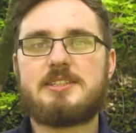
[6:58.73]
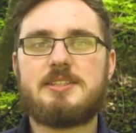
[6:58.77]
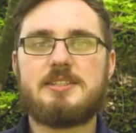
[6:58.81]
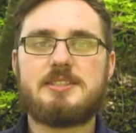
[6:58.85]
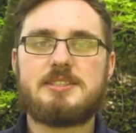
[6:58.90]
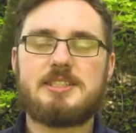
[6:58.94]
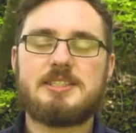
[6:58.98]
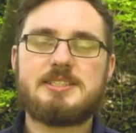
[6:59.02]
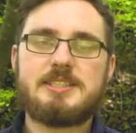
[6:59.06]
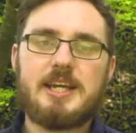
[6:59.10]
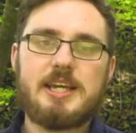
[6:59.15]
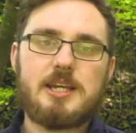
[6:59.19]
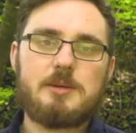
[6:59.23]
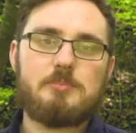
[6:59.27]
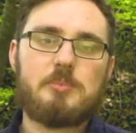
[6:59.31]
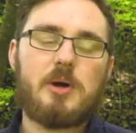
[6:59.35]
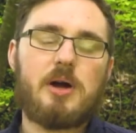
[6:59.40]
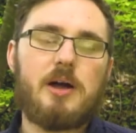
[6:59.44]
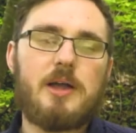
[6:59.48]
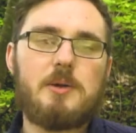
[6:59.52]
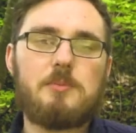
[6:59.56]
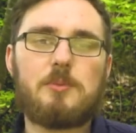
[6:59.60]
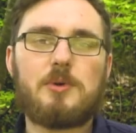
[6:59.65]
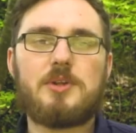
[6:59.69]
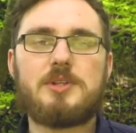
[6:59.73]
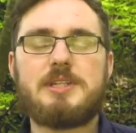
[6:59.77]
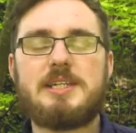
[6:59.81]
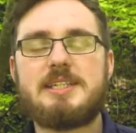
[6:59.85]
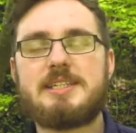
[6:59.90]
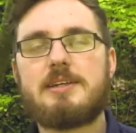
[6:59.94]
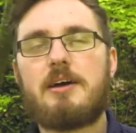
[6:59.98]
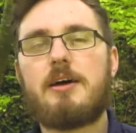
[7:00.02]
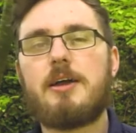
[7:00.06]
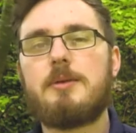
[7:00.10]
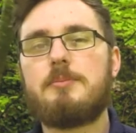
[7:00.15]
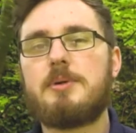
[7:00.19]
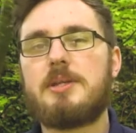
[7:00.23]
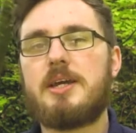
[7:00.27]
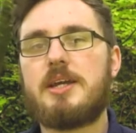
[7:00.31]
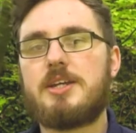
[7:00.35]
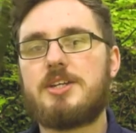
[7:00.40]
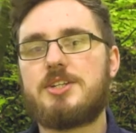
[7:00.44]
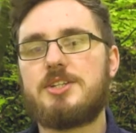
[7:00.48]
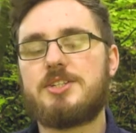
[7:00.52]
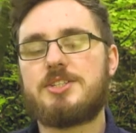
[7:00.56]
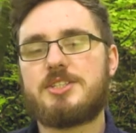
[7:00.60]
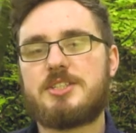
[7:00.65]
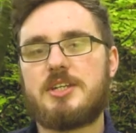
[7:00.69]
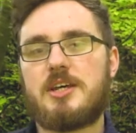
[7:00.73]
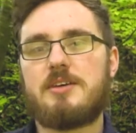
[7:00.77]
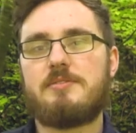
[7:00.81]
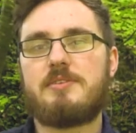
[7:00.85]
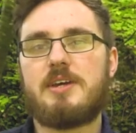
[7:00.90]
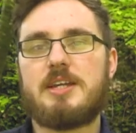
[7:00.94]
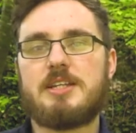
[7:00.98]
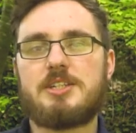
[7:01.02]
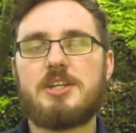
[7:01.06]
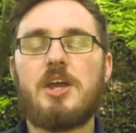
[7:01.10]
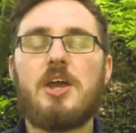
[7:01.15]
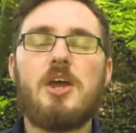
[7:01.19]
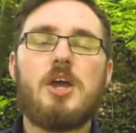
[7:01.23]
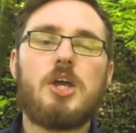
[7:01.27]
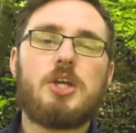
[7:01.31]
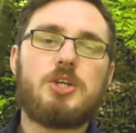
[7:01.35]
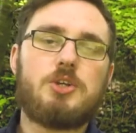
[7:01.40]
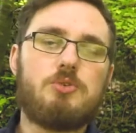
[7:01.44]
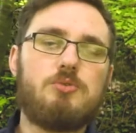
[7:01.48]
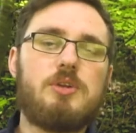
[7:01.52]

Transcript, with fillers: that to take part in one of these hibernation surveys, you